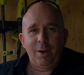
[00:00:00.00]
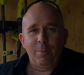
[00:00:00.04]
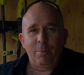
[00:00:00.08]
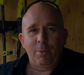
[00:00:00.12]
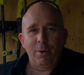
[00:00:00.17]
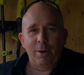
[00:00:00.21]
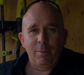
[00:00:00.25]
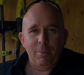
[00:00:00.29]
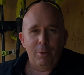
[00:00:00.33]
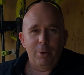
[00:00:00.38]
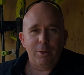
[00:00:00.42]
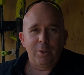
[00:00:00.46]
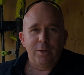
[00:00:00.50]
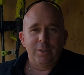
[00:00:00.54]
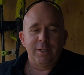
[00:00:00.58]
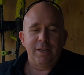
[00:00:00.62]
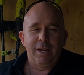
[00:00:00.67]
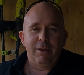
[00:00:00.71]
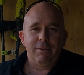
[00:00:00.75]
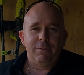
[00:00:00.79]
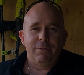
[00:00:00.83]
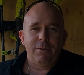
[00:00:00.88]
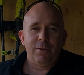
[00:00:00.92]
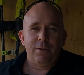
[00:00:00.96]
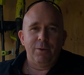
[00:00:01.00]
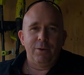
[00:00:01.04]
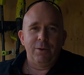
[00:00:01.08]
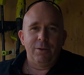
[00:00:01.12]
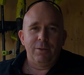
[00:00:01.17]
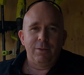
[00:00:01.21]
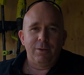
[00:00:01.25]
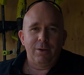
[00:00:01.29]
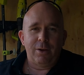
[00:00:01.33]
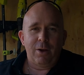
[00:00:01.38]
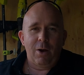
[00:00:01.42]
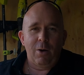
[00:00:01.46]
pre-emergent down for
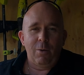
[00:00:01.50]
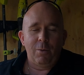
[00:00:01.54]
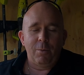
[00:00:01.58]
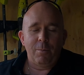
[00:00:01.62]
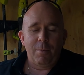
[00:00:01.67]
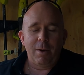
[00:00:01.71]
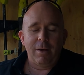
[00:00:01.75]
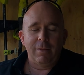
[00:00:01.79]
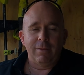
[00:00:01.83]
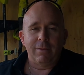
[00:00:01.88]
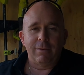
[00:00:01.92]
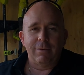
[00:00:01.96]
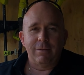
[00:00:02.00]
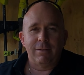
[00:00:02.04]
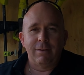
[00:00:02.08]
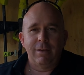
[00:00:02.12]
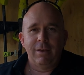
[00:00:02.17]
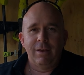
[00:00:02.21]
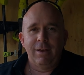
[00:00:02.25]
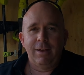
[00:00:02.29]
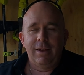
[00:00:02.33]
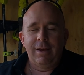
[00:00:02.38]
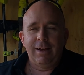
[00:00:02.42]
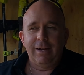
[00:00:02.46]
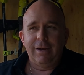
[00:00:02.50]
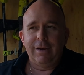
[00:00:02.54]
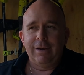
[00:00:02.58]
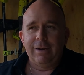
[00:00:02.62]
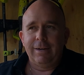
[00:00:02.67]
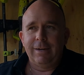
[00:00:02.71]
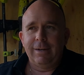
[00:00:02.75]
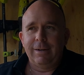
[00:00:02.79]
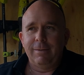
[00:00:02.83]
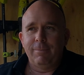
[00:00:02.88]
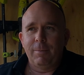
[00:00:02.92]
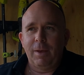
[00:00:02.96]
the colder months,
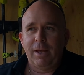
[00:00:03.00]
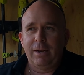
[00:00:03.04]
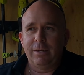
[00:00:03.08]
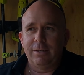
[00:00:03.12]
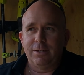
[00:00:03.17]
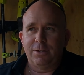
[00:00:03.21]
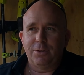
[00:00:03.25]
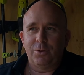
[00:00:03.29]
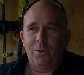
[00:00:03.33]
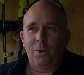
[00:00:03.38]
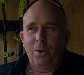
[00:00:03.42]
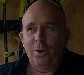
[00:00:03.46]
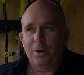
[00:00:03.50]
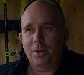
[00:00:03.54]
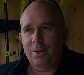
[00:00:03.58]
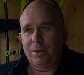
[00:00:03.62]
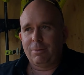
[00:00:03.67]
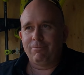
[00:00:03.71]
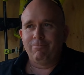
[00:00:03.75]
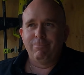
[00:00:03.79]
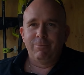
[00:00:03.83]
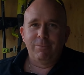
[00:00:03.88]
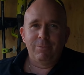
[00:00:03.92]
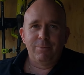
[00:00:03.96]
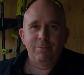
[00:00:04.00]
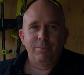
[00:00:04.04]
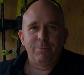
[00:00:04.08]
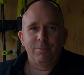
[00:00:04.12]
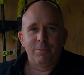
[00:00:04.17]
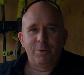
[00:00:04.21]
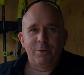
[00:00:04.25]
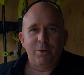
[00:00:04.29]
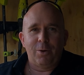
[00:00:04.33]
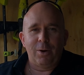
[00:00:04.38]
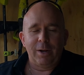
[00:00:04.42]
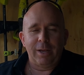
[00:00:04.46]
and just try
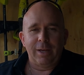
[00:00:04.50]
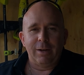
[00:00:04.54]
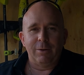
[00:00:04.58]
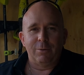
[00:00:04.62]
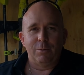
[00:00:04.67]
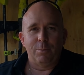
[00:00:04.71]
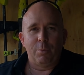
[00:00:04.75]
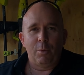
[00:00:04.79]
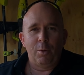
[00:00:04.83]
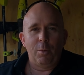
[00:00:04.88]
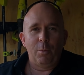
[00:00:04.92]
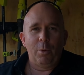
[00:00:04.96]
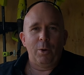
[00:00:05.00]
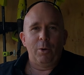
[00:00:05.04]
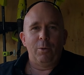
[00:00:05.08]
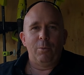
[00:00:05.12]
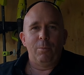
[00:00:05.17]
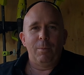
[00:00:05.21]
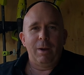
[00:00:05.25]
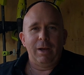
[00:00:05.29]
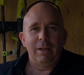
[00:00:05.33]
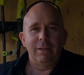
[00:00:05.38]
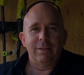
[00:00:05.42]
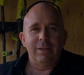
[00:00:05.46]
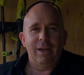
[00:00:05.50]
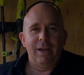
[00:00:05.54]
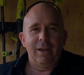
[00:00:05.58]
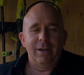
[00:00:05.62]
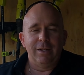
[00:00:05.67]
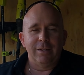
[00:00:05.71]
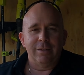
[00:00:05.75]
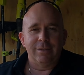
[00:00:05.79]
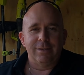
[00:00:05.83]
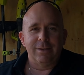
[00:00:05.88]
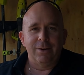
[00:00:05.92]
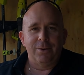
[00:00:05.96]
and get it to a point where it'll maintain
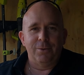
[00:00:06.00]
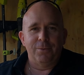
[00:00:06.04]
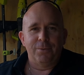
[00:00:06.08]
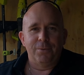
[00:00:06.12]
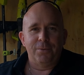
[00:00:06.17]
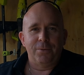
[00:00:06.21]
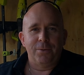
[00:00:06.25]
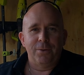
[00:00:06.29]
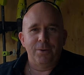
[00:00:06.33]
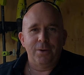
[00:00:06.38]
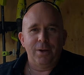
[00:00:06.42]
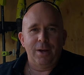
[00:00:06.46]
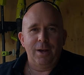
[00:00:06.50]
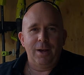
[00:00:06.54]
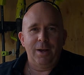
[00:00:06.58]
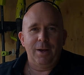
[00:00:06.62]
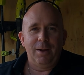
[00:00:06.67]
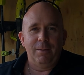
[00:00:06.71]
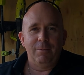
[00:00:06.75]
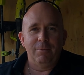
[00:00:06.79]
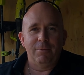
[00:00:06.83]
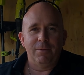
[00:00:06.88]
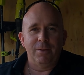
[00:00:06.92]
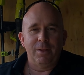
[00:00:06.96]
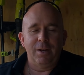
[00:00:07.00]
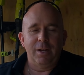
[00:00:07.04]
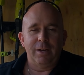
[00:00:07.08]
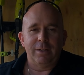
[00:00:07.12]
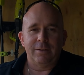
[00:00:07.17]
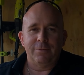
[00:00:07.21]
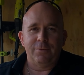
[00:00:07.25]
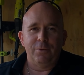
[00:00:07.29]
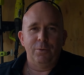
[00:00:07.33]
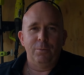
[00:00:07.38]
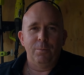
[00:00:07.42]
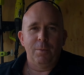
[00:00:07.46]
itself for the
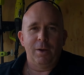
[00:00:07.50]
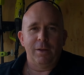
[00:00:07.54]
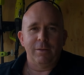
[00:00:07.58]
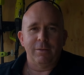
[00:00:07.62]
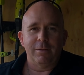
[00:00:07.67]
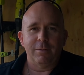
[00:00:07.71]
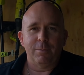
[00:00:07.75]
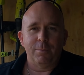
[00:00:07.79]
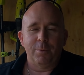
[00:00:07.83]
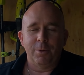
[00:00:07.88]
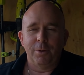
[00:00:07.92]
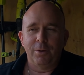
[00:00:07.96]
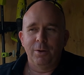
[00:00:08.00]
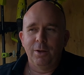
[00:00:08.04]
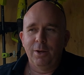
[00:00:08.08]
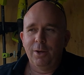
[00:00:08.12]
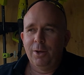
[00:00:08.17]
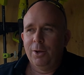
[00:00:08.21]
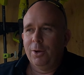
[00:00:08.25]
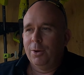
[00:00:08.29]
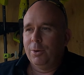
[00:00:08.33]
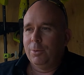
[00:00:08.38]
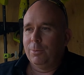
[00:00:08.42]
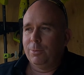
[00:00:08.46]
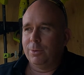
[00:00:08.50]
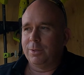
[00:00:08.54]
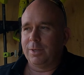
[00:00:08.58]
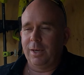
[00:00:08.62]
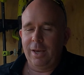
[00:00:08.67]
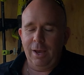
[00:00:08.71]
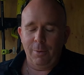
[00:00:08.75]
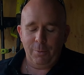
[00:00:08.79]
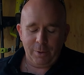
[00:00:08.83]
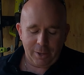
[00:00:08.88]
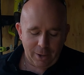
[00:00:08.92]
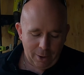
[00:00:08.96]
next few months. But we'll
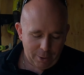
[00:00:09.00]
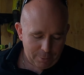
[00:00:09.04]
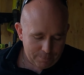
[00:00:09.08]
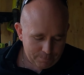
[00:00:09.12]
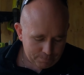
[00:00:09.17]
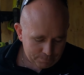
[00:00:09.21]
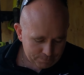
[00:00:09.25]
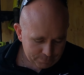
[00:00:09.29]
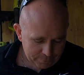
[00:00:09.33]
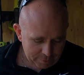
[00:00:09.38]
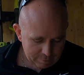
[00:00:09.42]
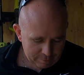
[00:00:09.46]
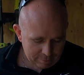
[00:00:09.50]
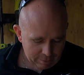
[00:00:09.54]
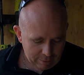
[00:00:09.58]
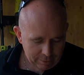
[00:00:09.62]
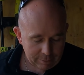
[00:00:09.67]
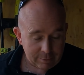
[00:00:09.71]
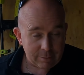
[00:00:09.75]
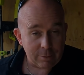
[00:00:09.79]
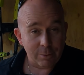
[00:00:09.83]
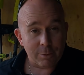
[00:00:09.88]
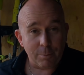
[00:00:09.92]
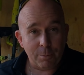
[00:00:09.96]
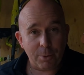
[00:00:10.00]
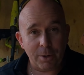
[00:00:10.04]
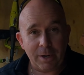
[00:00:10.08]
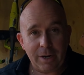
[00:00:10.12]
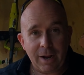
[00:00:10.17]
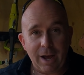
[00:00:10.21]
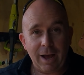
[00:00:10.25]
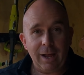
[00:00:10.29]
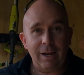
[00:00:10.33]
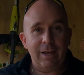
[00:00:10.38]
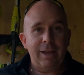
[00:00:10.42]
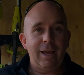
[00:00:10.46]
see how we go. So it's looking pretty
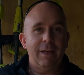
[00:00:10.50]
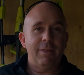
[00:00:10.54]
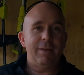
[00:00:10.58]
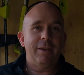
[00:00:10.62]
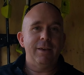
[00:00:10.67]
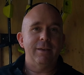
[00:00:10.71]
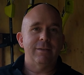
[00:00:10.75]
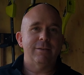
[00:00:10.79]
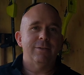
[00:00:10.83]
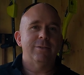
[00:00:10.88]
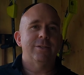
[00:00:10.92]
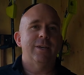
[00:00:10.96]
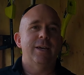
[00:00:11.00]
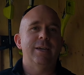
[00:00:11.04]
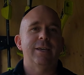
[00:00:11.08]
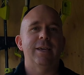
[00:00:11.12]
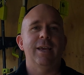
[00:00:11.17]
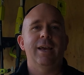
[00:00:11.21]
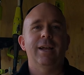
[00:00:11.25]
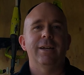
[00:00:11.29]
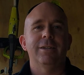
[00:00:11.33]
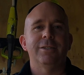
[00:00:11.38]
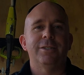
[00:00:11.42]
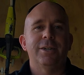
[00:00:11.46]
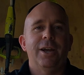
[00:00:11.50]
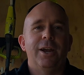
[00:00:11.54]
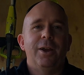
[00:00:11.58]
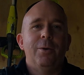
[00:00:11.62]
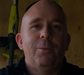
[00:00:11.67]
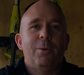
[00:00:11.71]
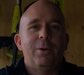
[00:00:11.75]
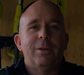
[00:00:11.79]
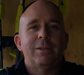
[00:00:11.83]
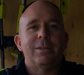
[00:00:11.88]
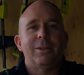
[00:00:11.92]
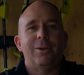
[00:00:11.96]
gnarly out there, so I'll take you out and show
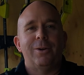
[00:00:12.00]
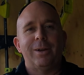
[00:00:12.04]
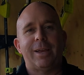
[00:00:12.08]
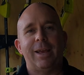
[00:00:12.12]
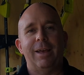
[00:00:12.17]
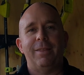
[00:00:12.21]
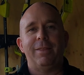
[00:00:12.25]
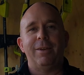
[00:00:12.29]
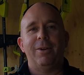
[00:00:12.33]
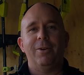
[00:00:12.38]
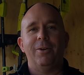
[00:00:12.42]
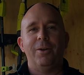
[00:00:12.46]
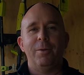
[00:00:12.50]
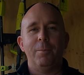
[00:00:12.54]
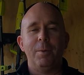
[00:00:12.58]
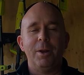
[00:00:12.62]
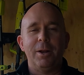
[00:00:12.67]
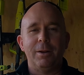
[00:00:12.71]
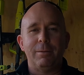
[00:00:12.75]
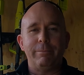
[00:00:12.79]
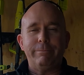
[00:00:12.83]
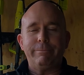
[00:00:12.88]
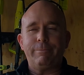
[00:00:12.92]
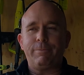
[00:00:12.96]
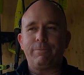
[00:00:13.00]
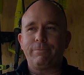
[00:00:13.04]
you what it's like out there in a minute.